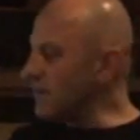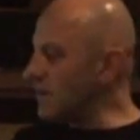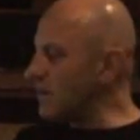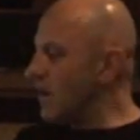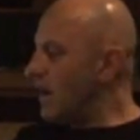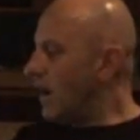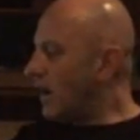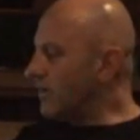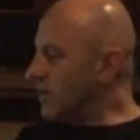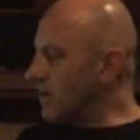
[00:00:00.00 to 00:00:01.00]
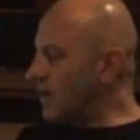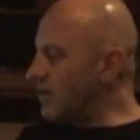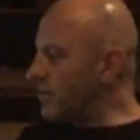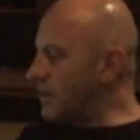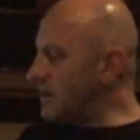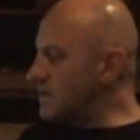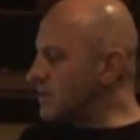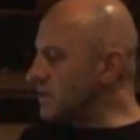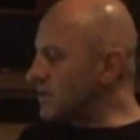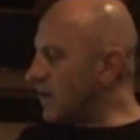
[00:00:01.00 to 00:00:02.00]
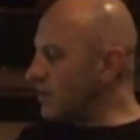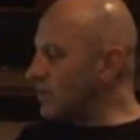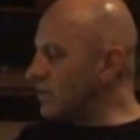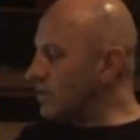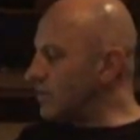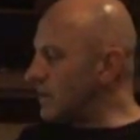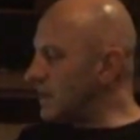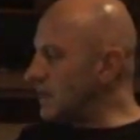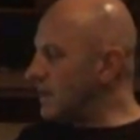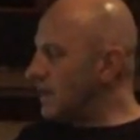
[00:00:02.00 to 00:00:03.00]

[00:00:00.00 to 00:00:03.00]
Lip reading: So I've got a load of beats which I would normally